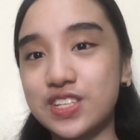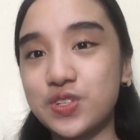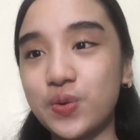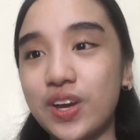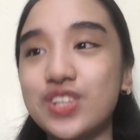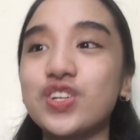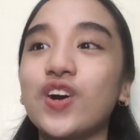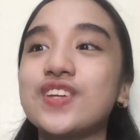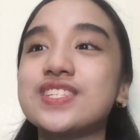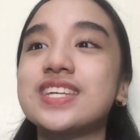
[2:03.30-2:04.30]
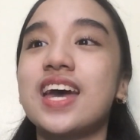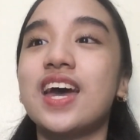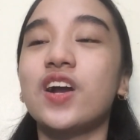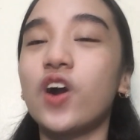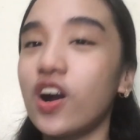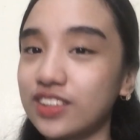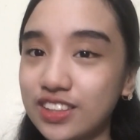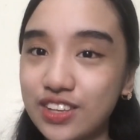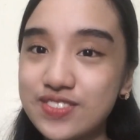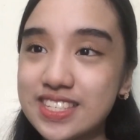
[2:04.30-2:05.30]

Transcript: situations, cognitive